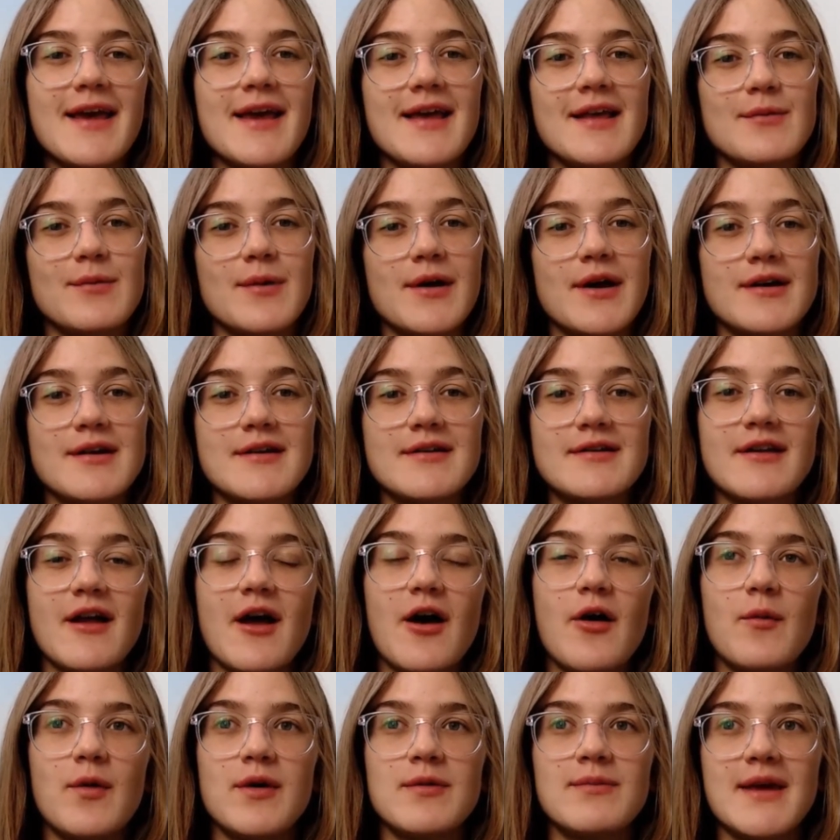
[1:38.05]
is we're going to
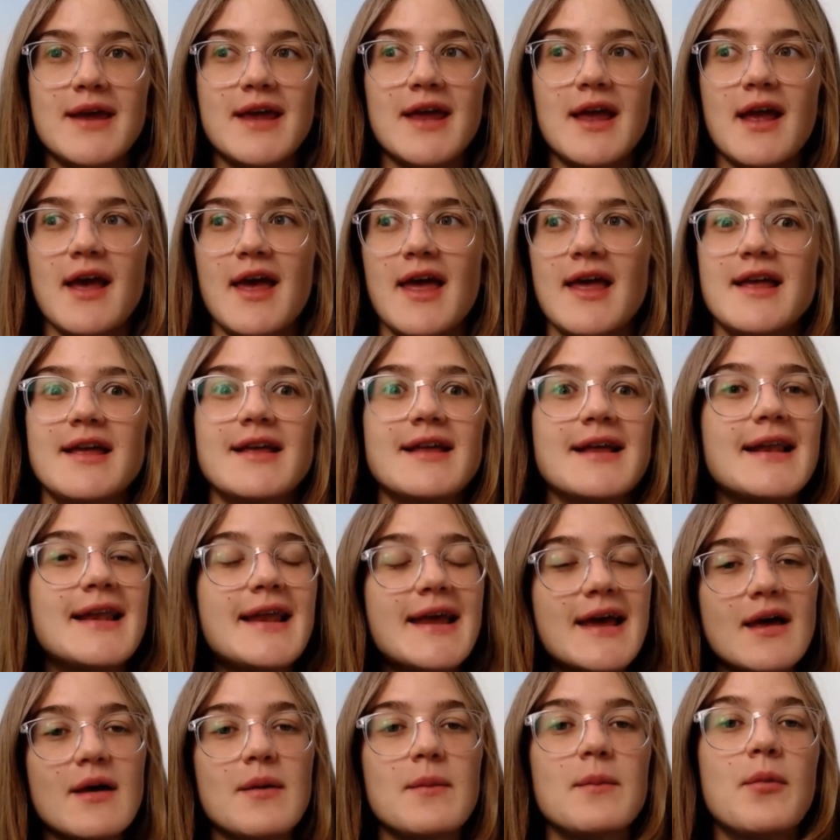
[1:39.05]
start with making a
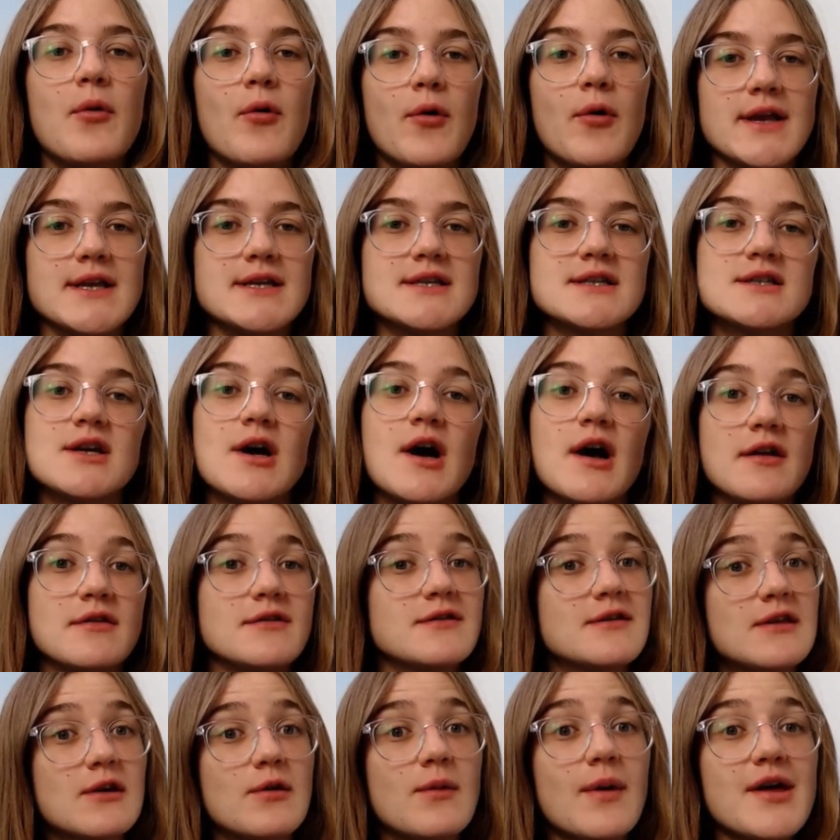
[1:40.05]
clear point to
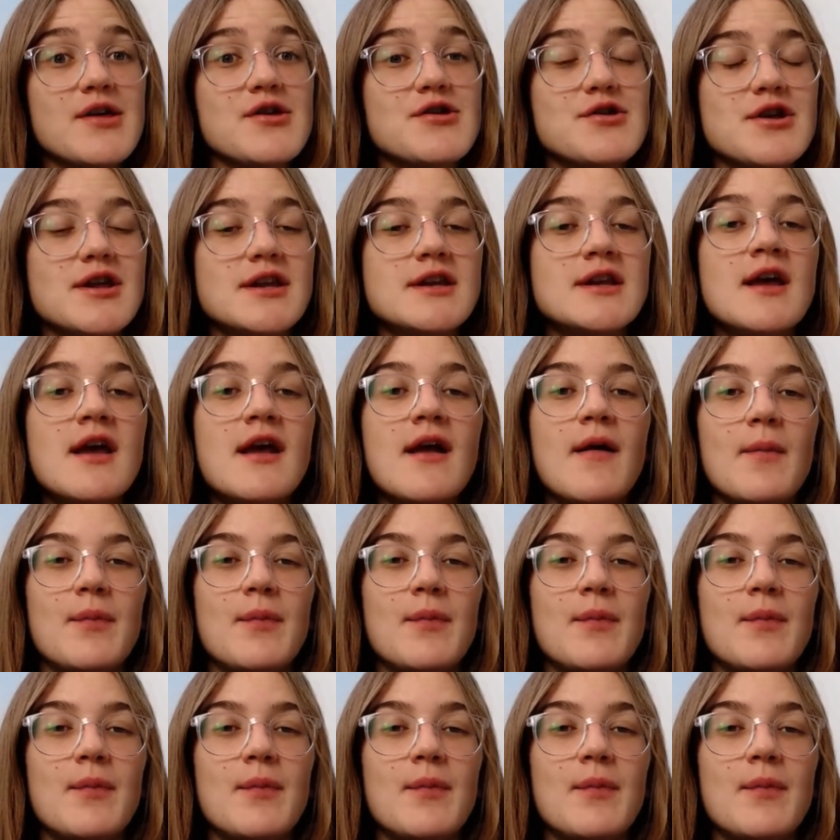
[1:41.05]
answer the question.